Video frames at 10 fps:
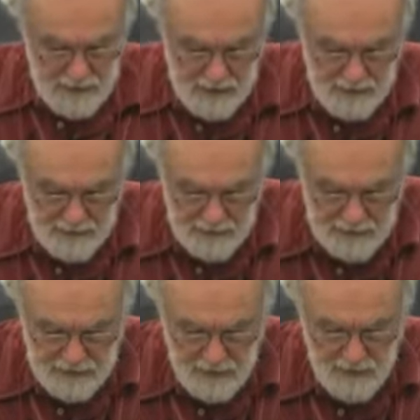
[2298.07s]
Now,
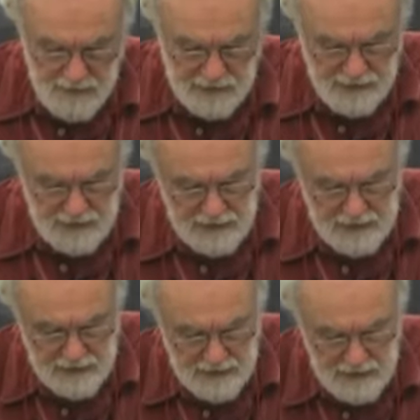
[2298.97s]
this
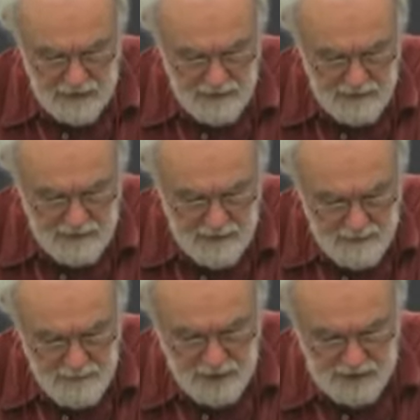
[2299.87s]
obviously uh,
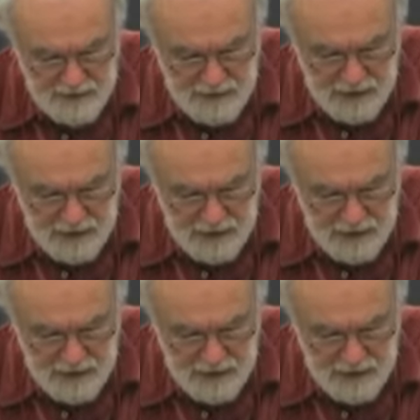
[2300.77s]
bothers